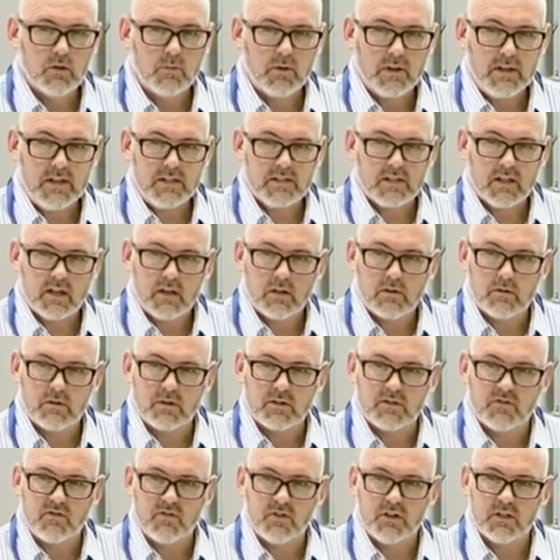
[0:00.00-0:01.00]
couple of years ago, there
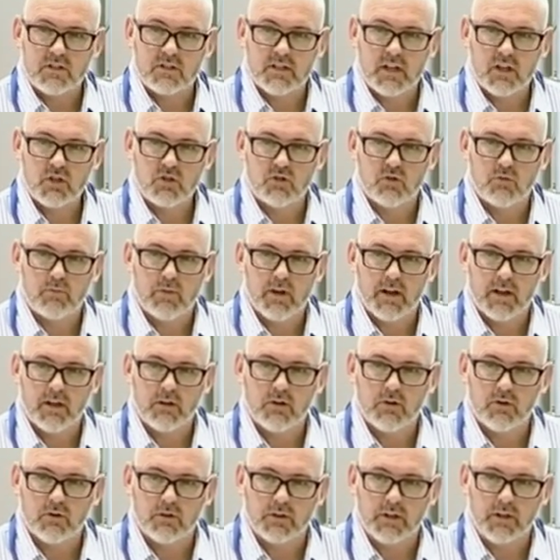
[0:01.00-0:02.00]
was the first national
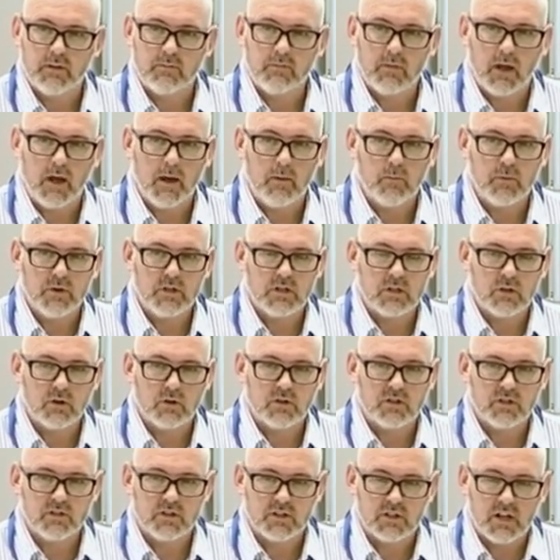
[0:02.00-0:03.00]
pain audit, which
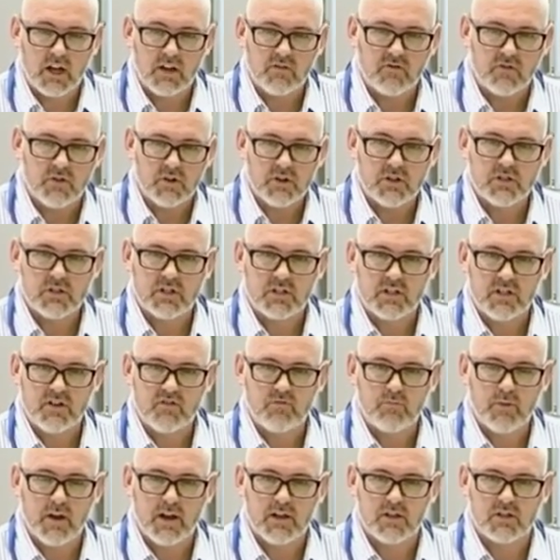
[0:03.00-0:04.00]
looked at the diversity
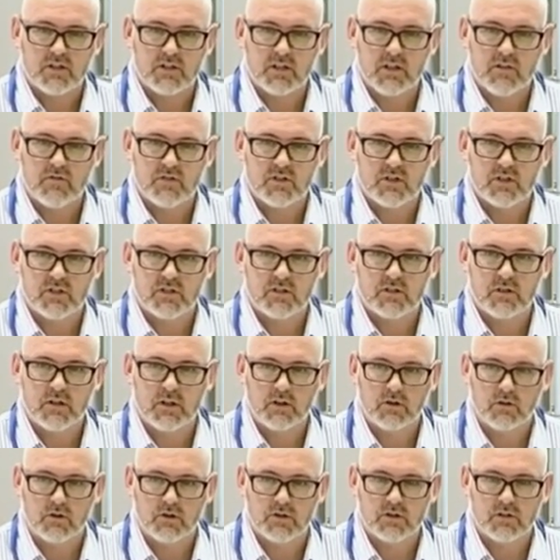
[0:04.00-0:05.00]
of pain services
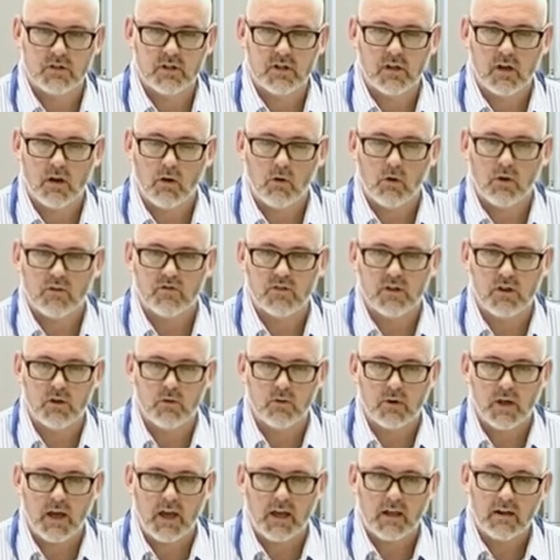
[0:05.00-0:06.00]
across the whole of
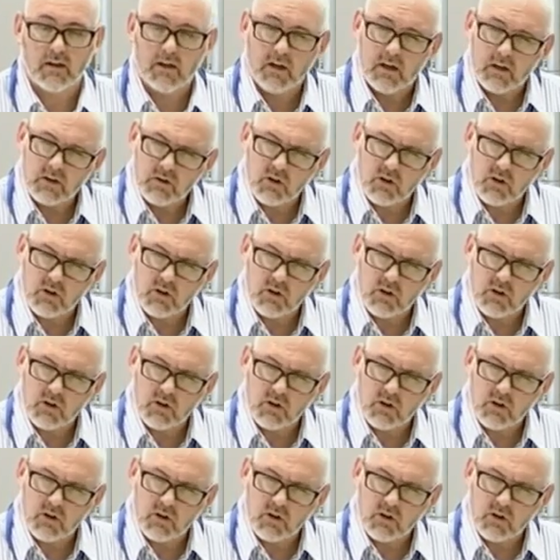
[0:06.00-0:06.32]
the UK.